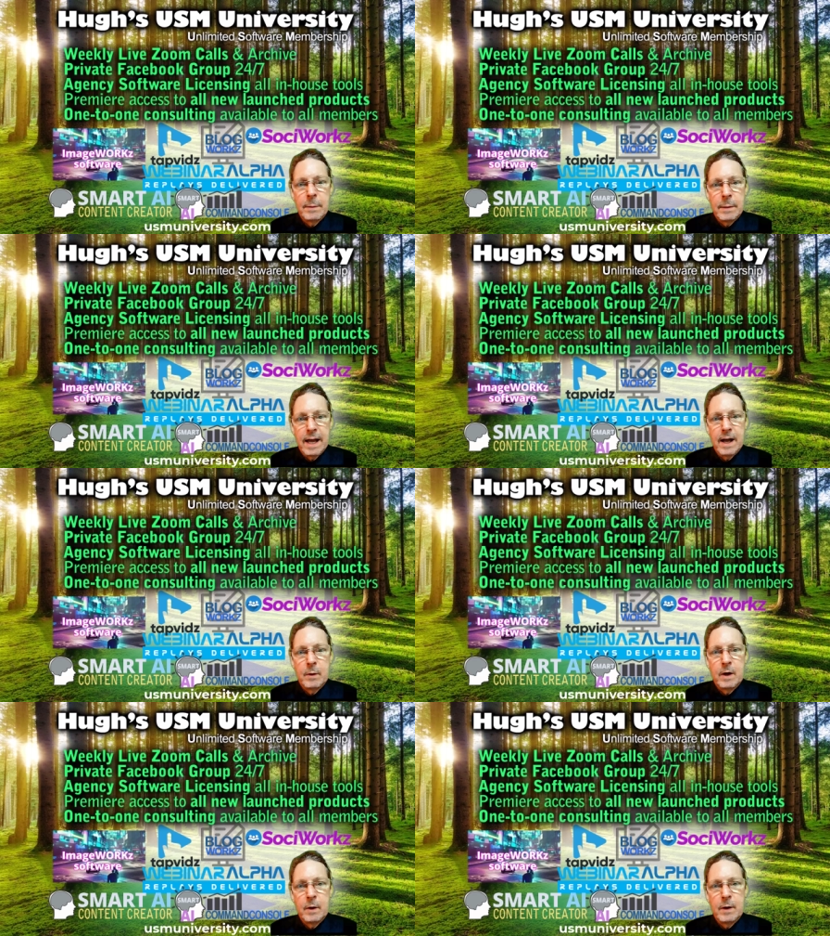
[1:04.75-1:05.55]
many
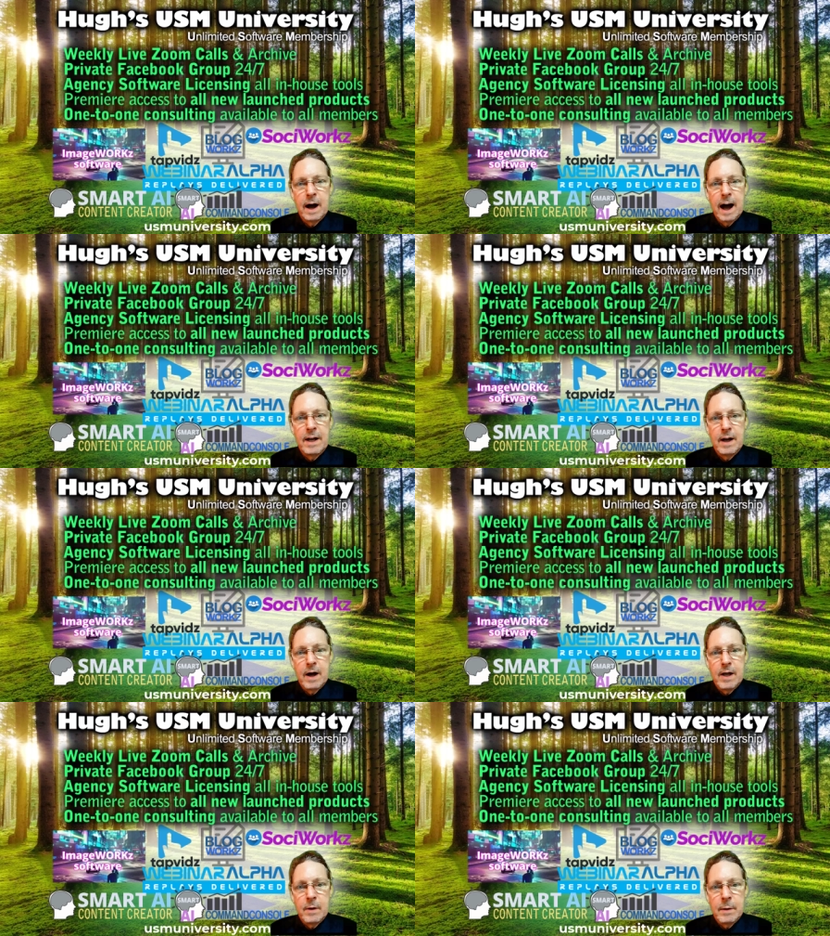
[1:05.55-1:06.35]
of which were not
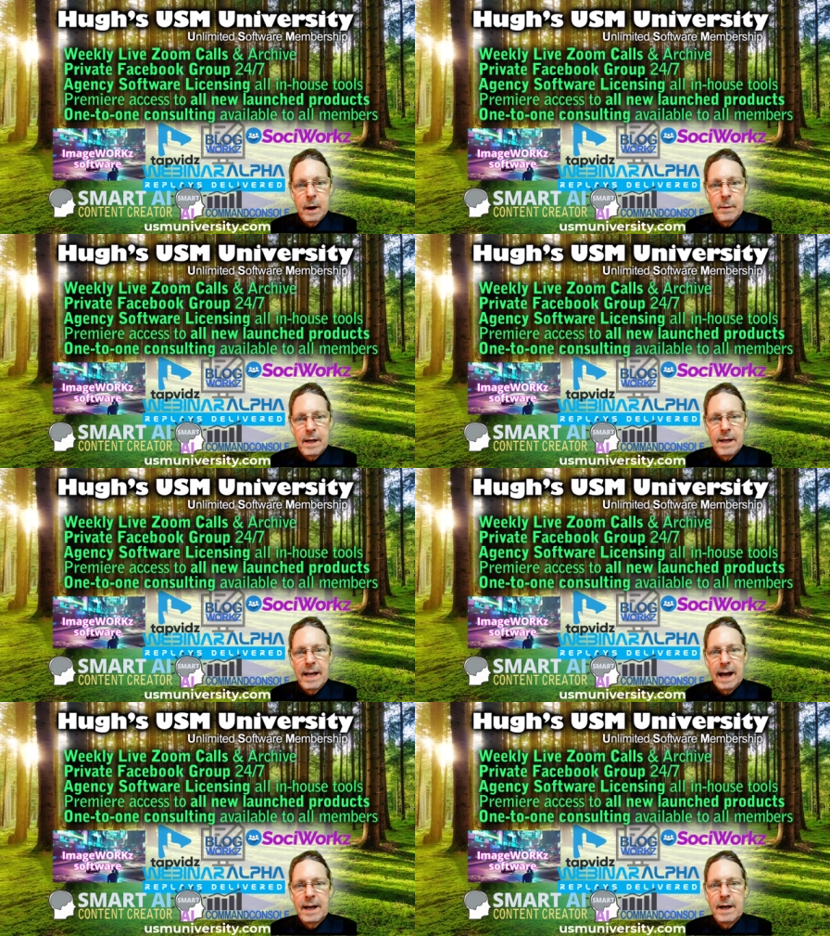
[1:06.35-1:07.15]
launched
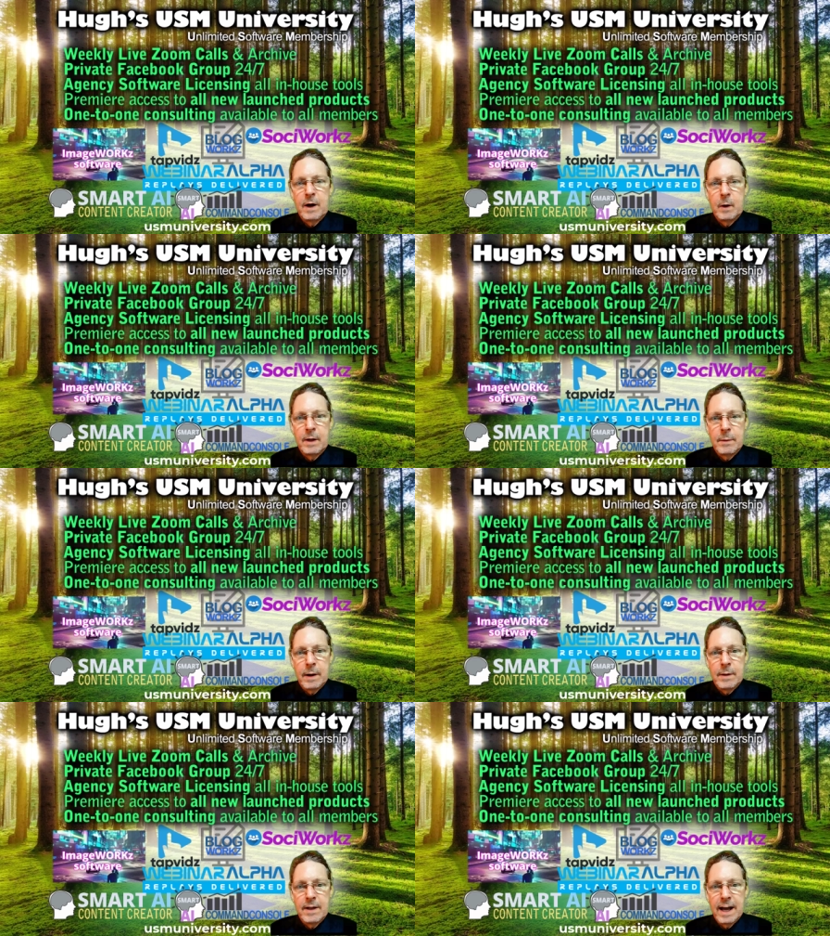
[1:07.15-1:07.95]
publicly and had only
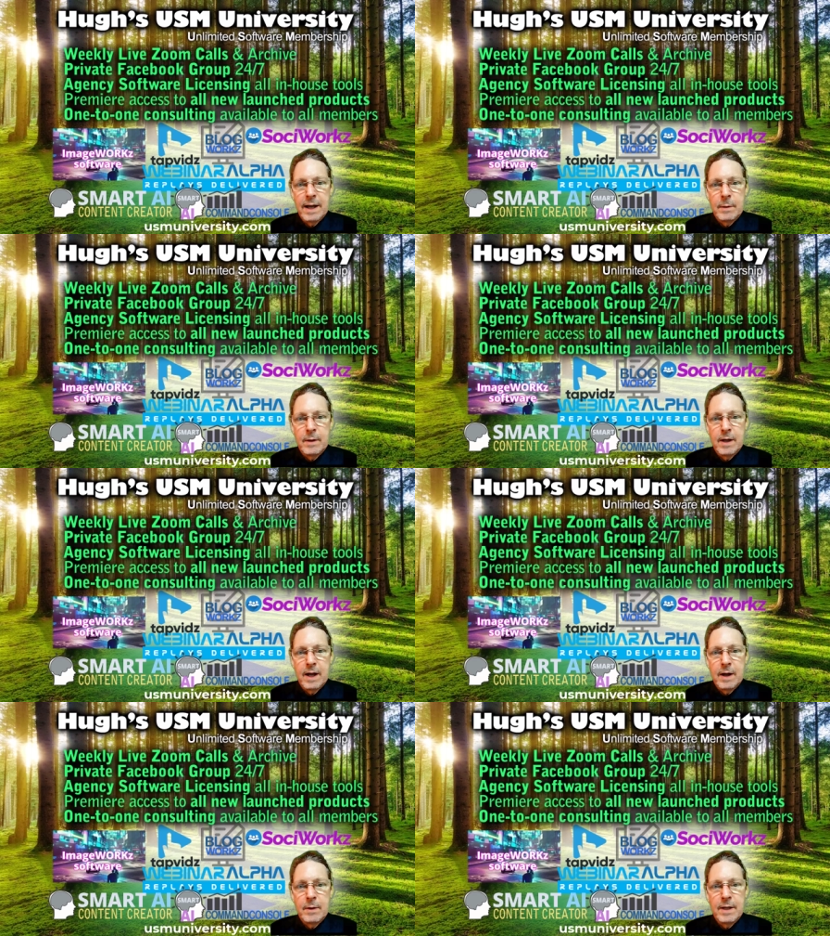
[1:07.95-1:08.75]
been available to
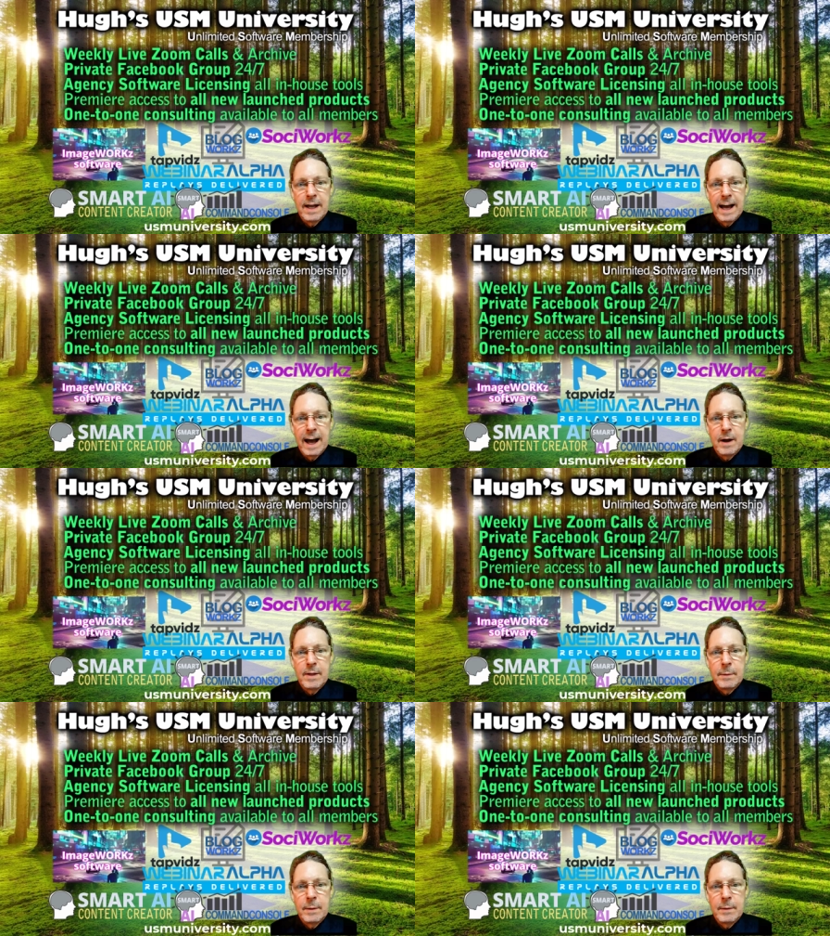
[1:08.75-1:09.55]
Hugh's
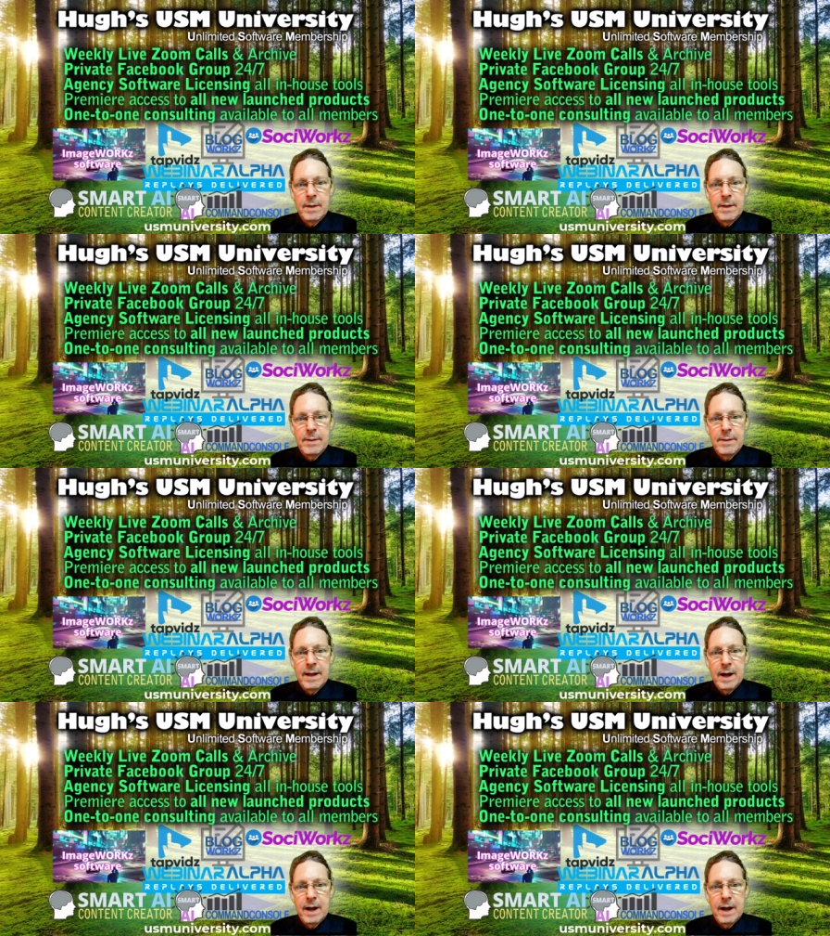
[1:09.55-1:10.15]
in-house members.